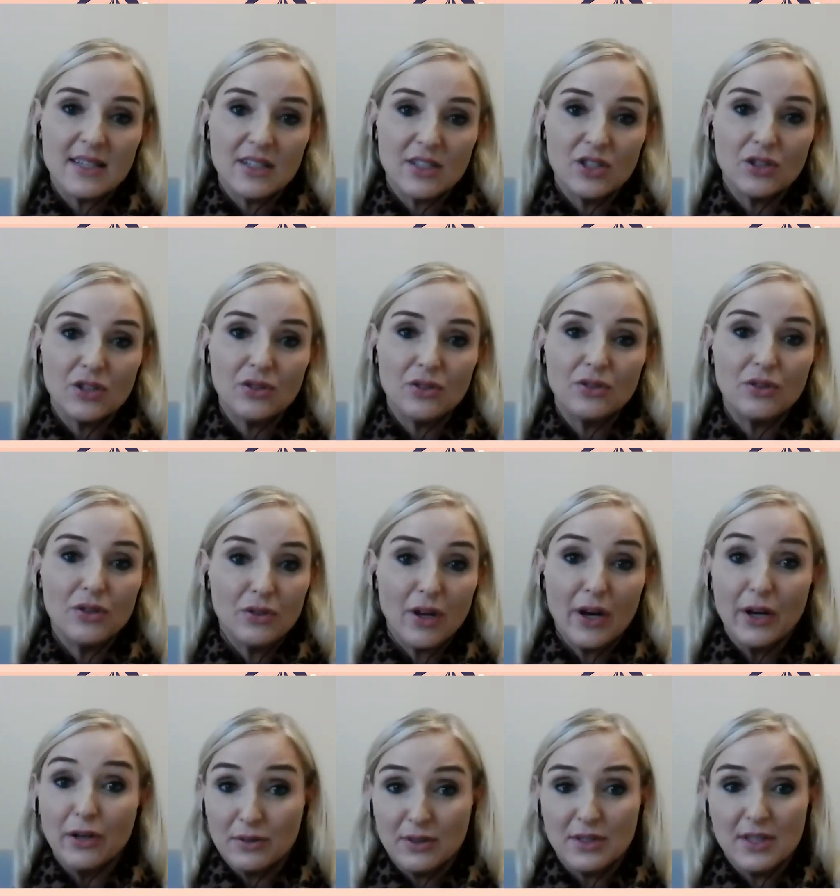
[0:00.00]
that you
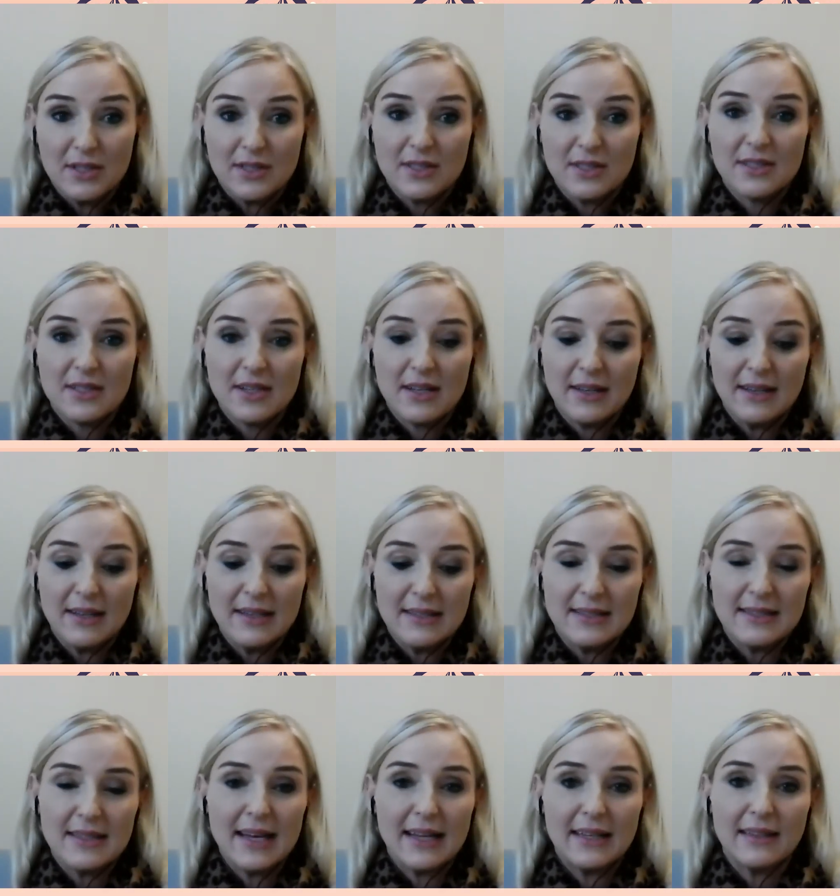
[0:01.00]
notice
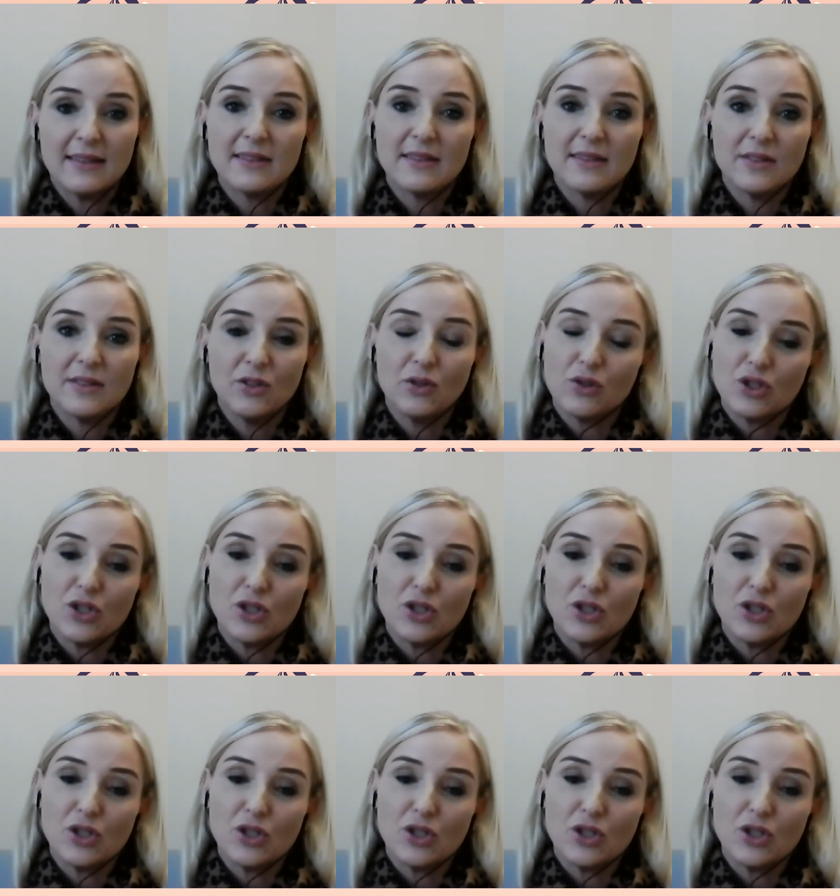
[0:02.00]
is that your